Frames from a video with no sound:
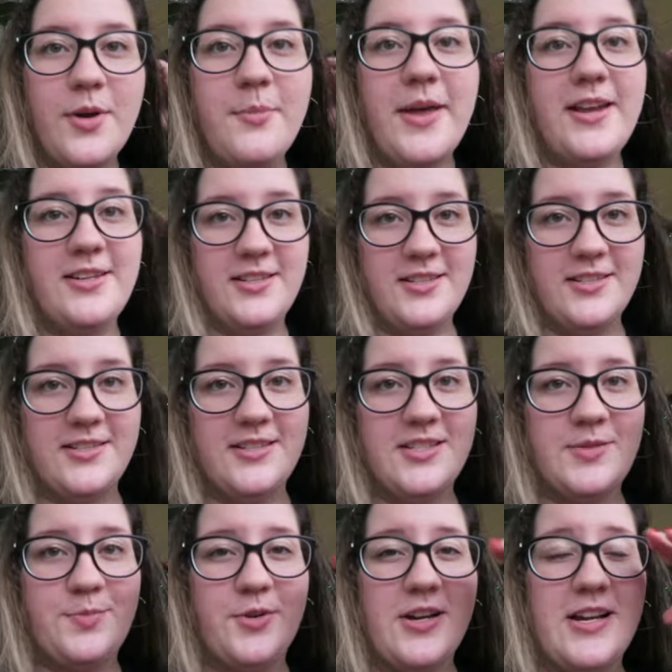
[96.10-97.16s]
we made it to Disney
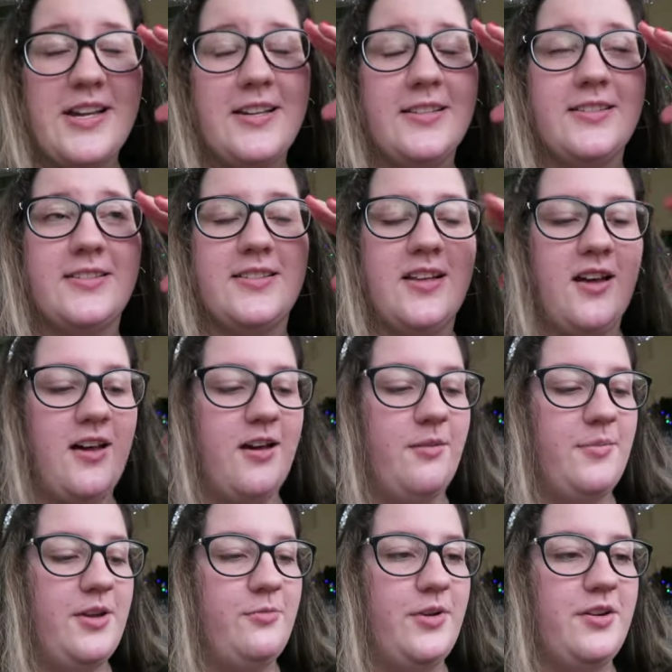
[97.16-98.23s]
Springs
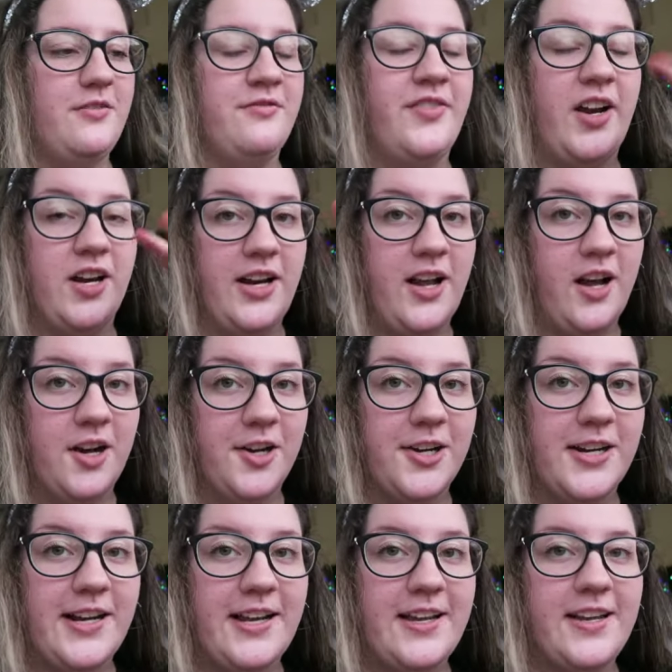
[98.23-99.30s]
and we were very
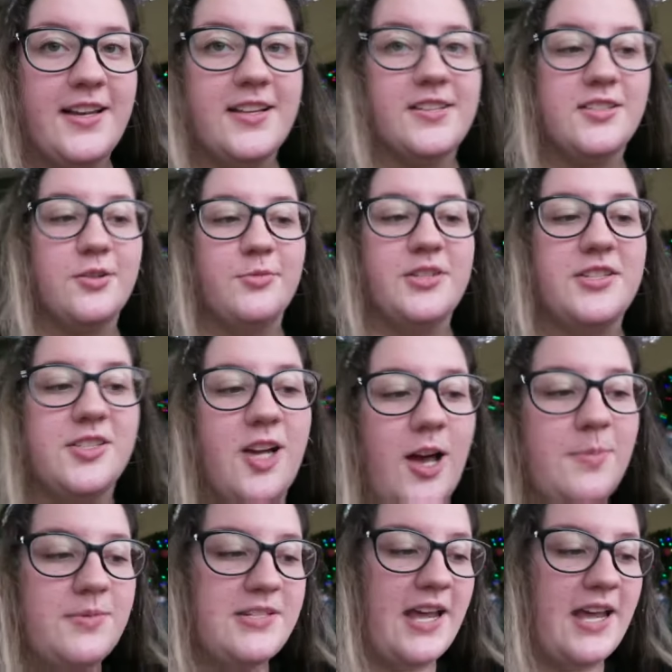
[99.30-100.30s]
hungry, and so we stopped